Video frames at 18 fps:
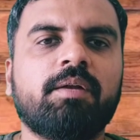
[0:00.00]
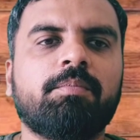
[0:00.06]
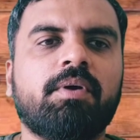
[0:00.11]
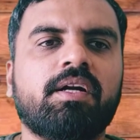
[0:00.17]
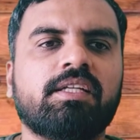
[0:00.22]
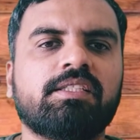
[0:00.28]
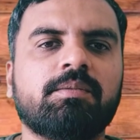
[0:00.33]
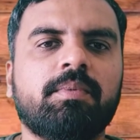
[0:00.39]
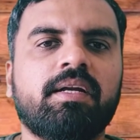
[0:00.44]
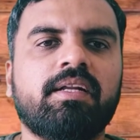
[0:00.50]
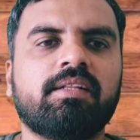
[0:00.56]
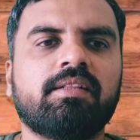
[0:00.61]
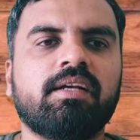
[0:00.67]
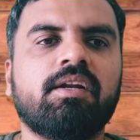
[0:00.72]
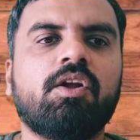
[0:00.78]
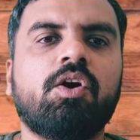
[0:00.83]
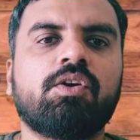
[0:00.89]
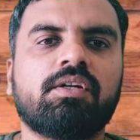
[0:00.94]
so that you can
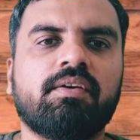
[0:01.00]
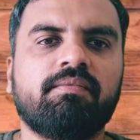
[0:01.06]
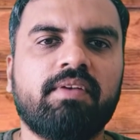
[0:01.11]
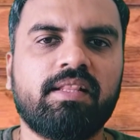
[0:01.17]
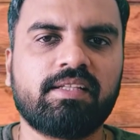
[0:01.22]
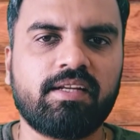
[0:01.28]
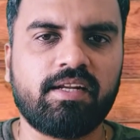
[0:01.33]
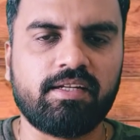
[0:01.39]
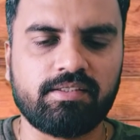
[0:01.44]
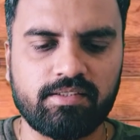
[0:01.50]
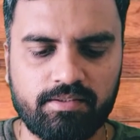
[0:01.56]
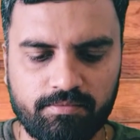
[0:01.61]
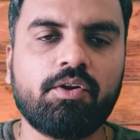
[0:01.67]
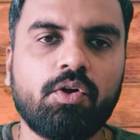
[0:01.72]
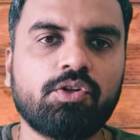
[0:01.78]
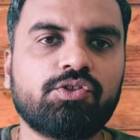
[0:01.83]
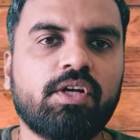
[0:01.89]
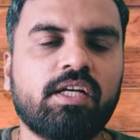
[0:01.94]
participate in the long-term wealth
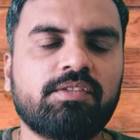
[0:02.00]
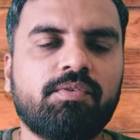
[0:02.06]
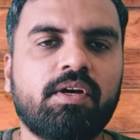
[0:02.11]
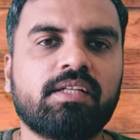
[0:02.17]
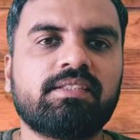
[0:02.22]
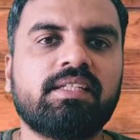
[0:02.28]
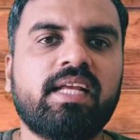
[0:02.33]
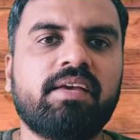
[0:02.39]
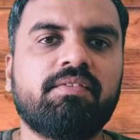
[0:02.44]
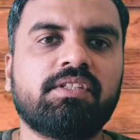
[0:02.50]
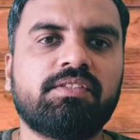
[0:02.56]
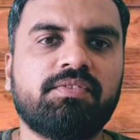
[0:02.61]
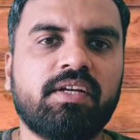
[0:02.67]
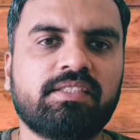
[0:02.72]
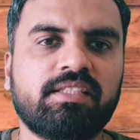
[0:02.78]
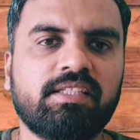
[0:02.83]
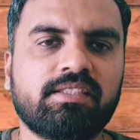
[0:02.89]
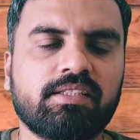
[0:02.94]
creation. And also, as far as the
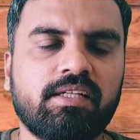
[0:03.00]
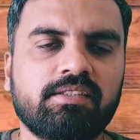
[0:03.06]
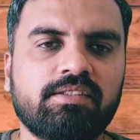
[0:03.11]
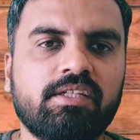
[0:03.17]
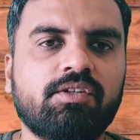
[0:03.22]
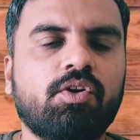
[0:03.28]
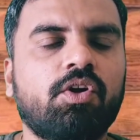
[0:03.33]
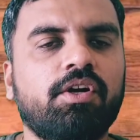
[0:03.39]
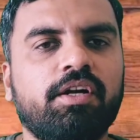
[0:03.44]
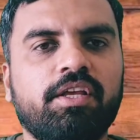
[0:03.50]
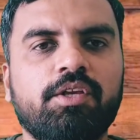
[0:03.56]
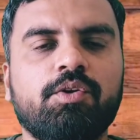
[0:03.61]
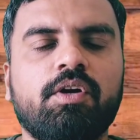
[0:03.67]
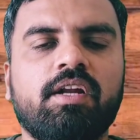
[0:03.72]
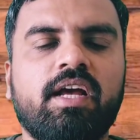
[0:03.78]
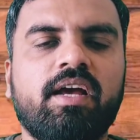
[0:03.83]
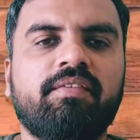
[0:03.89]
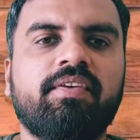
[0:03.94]
diversification is concerned,
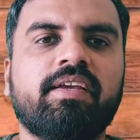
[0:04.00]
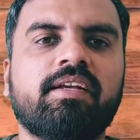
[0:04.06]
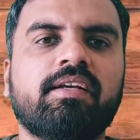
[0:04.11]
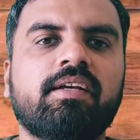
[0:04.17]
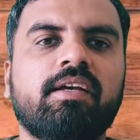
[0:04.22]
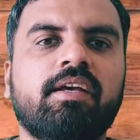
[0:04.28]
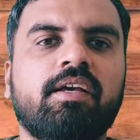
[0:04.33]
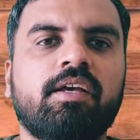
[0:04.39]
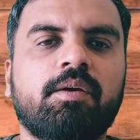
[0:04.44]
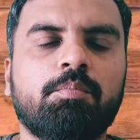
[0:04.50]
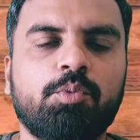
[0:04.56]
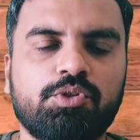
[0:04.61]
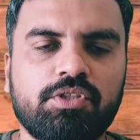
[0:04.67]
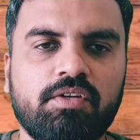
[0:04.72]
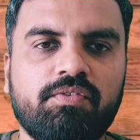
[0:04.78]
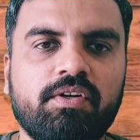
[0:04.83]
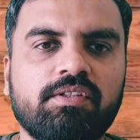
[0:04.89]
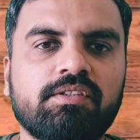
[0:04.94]
already you are having
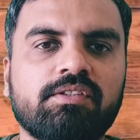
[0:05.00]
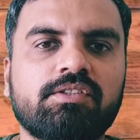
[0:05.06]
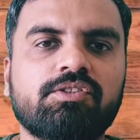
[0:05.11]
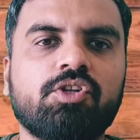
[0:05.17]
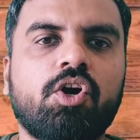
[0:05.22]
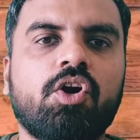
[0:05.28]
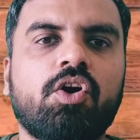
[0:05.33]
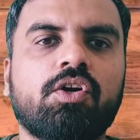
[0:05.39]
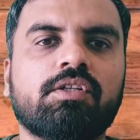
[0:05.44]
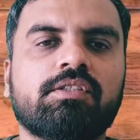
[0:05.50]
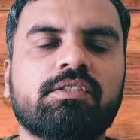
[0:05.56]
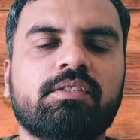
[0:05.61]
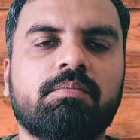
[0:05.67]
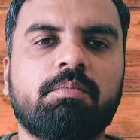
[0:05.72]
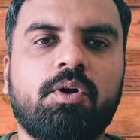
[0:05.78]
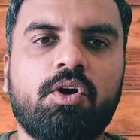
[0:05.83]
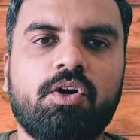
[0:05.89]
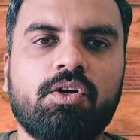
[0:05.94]
mutual funds,
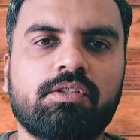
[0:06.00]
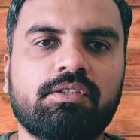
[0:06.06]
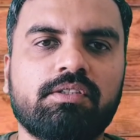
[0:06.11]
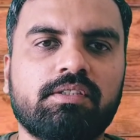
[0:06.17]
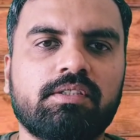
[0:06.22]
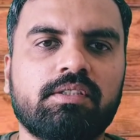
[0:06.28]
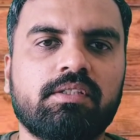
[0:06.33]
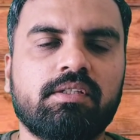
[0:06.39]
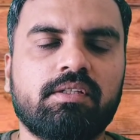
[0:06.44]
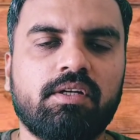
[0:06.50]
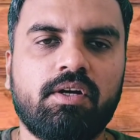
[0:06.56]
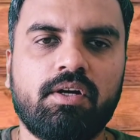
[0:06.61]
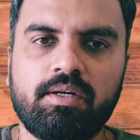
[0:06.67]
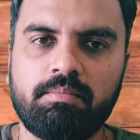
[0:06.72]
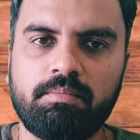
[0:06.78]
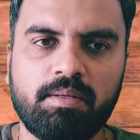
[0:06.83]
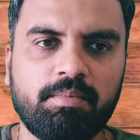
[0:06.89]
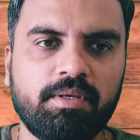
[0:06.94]
stocks, bonds,
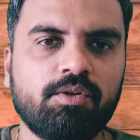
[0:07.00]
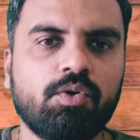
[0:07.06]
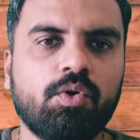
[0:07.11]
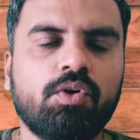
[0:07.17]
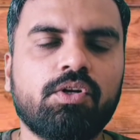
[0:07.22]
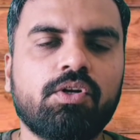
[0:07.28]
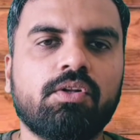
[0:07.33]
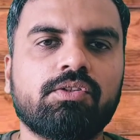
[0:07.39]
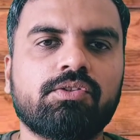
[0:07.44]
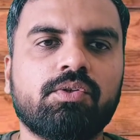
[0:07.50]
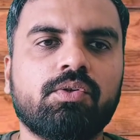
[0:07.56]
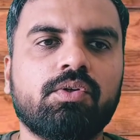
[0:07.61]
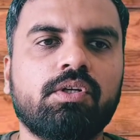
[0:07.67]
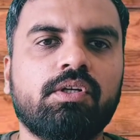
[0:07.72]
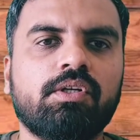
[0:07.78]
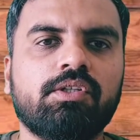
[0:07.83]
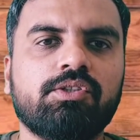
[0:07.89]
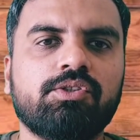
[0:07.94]
and maybe gold
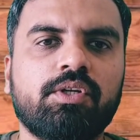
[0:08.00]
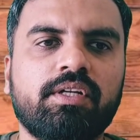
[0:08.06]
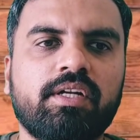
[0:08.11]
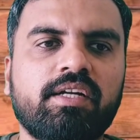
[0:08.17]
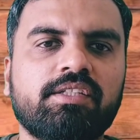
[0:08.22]
also.